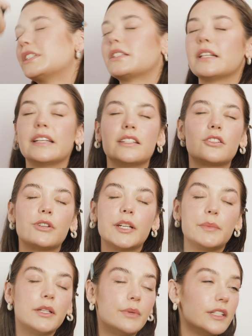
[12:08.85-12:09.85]
Because it is
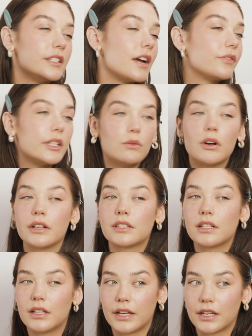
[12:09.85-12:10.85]
creamy, we definitely want it
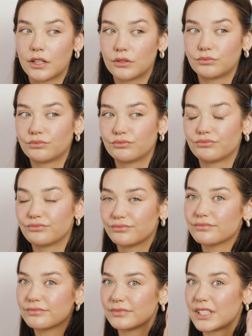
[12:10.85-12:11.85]
to like
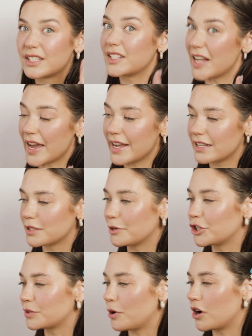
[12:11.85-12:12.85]
stay as
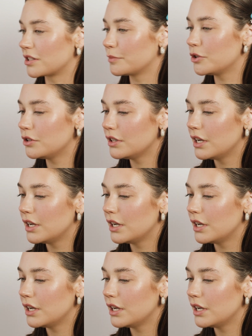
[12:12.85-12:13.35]
much as possible.